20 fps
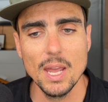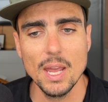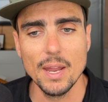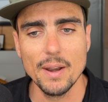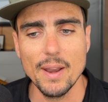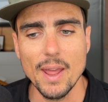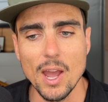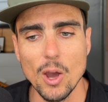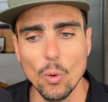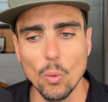
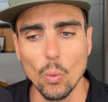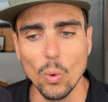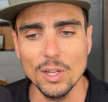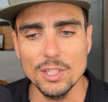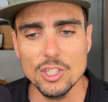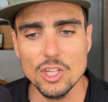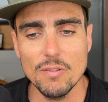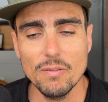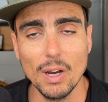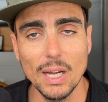Now,
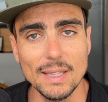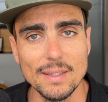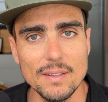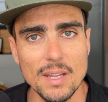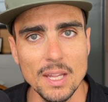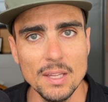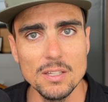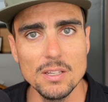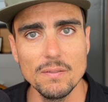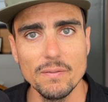once you've
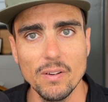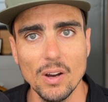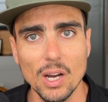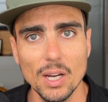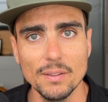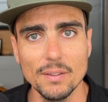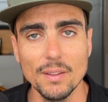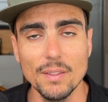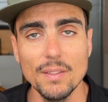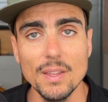
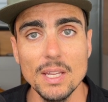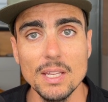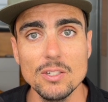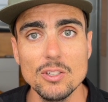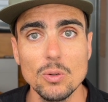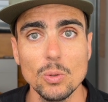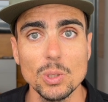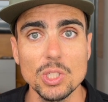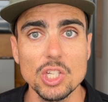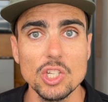identified the things
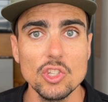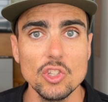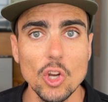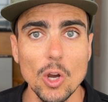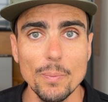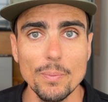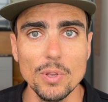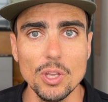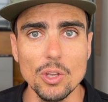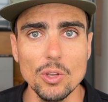that'll
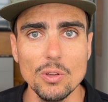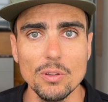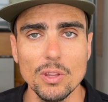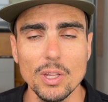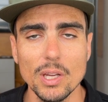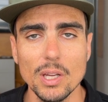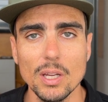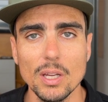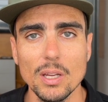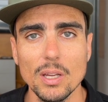stop you,
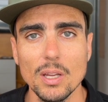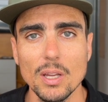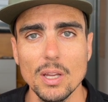the